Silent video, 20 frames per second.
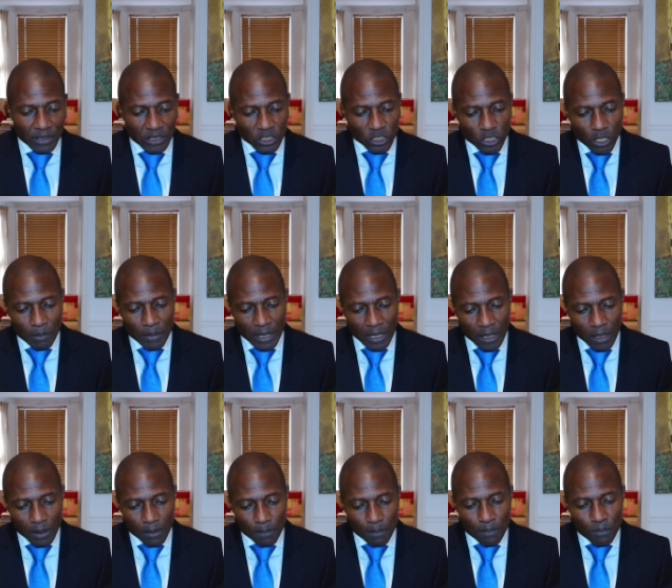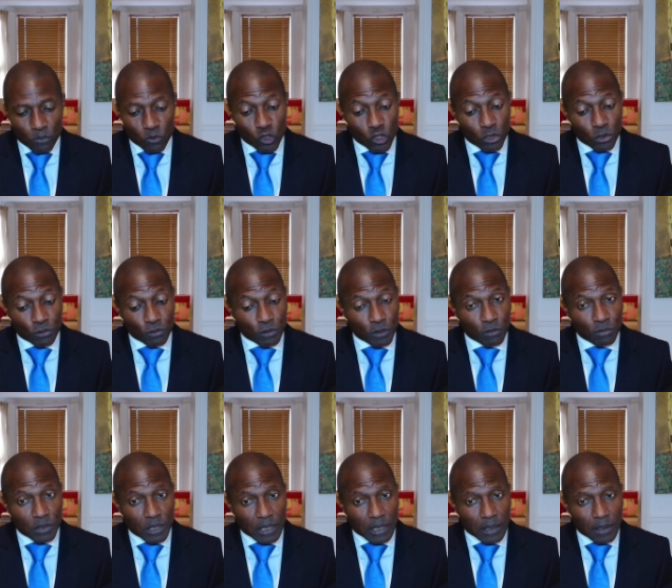summing up, June
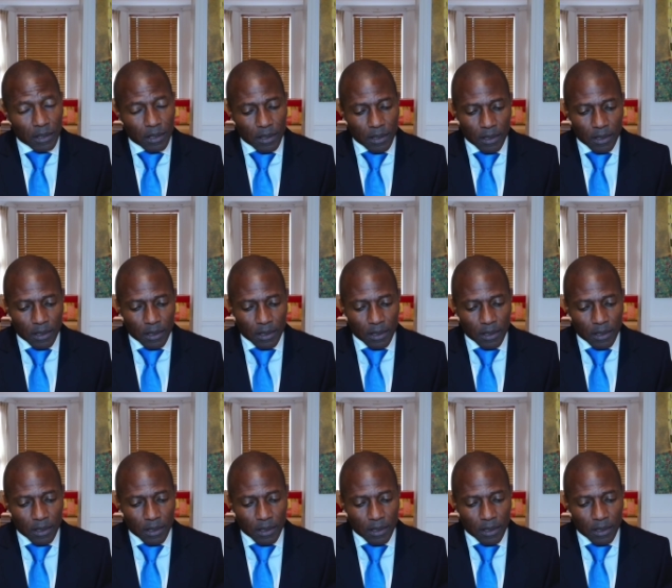15th,